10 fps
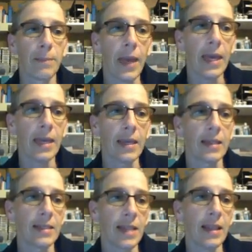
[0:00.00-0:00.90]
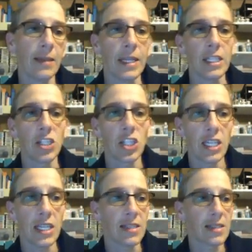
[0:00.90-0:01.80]
bacon, deli meat,
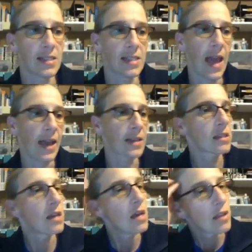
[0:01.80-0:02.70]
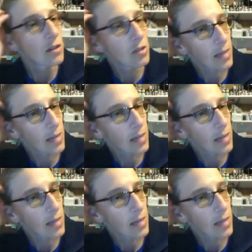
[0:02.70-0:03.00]
cheese, snacks. Those